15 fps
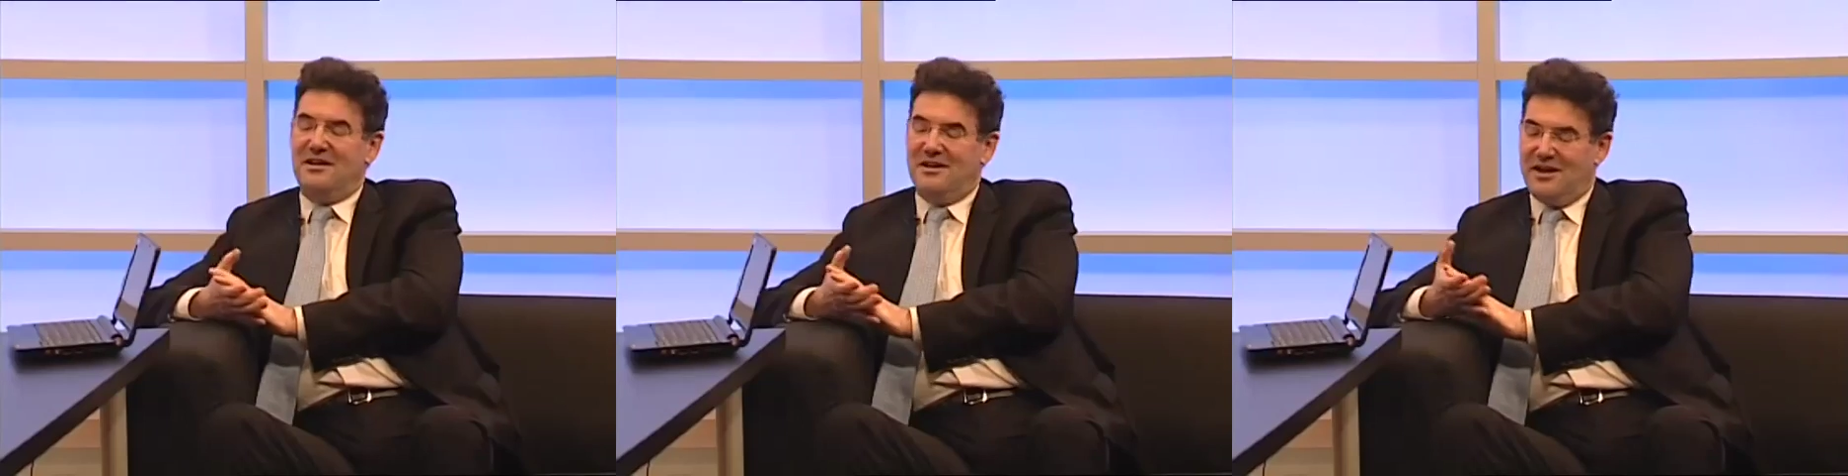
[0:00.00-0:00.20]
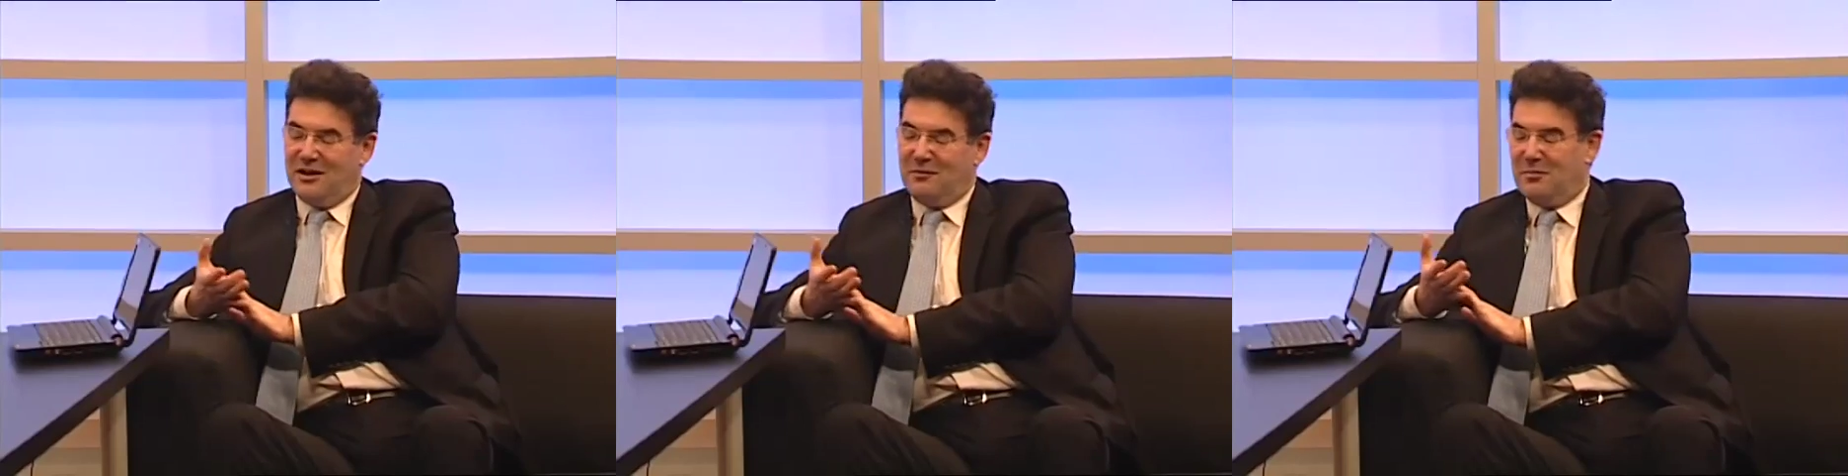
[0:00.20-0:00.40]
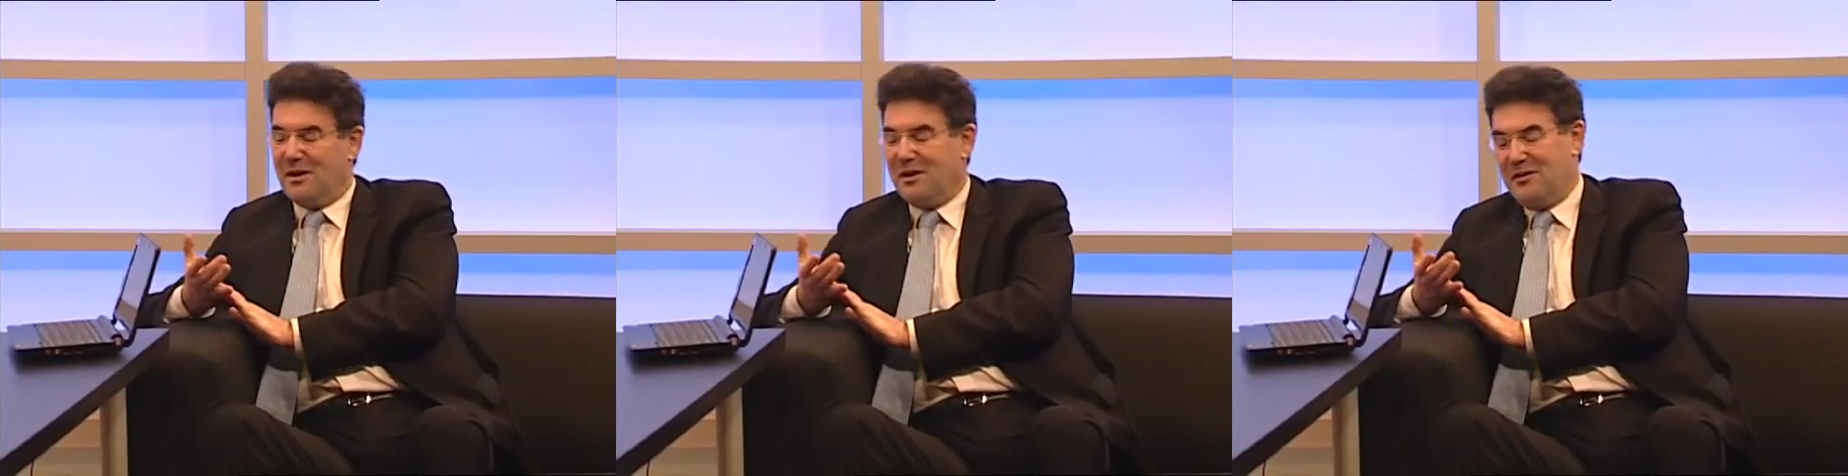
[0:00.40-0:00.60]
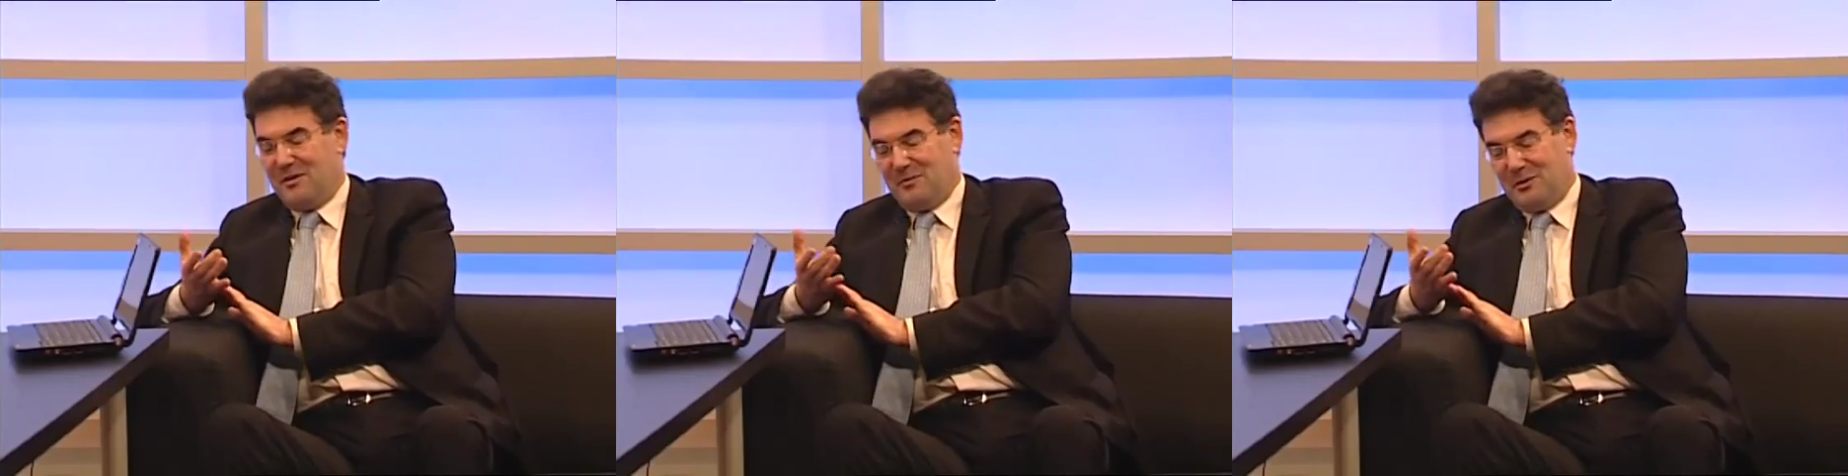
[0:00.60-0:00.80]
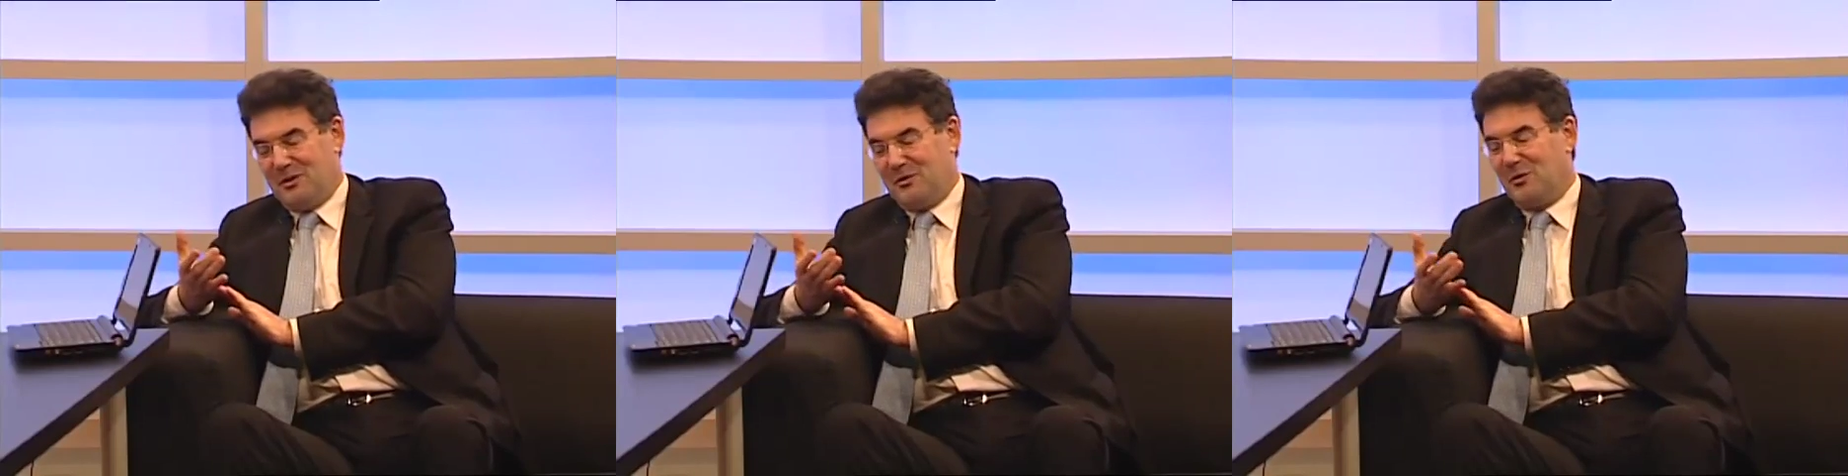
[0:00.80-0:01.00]
Yes, but I
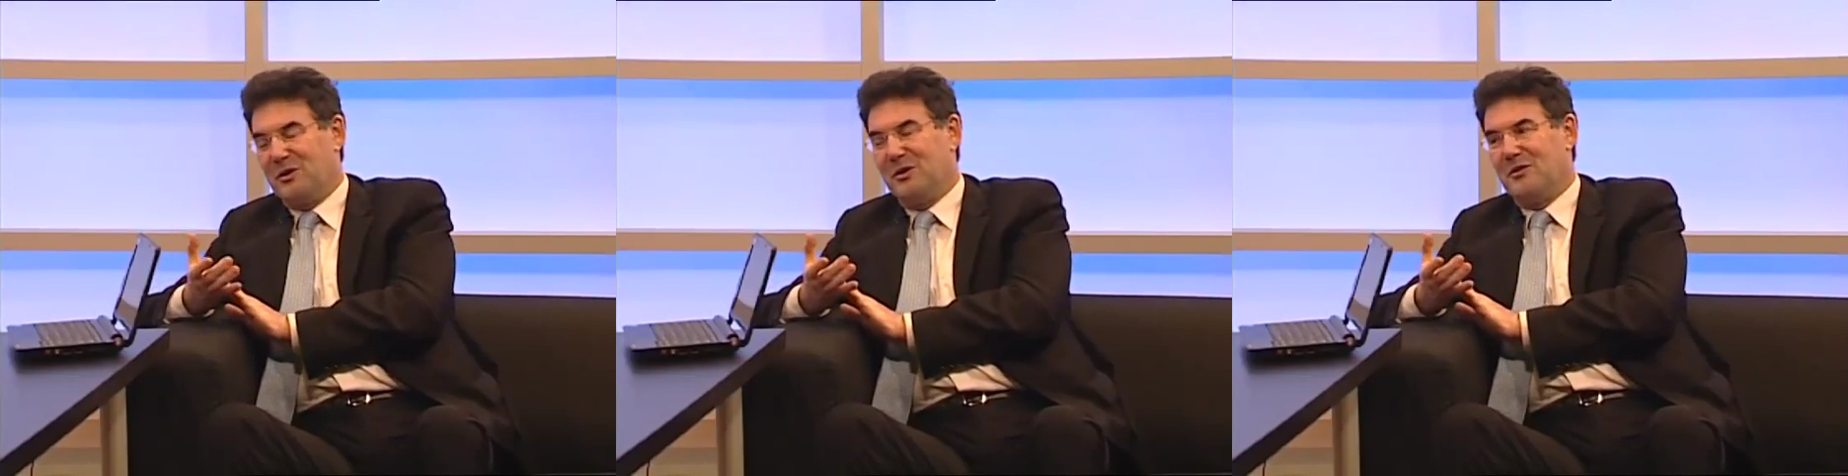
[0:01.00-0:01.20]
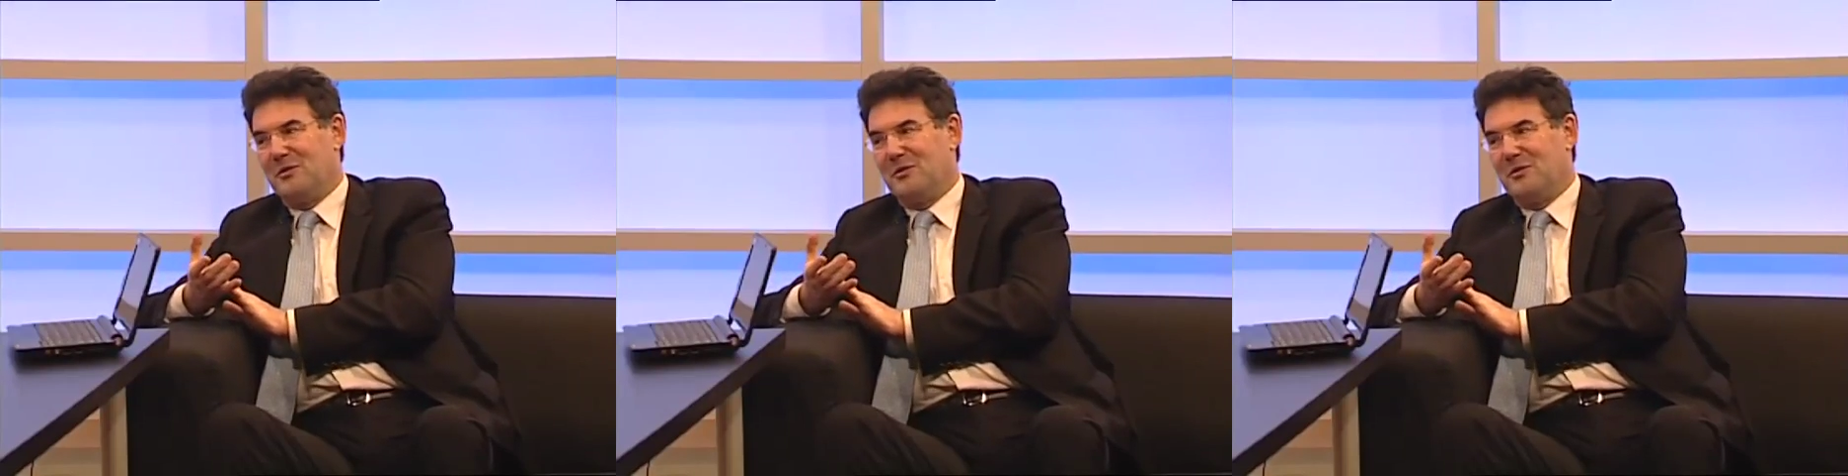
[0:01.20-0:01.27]
think we're talking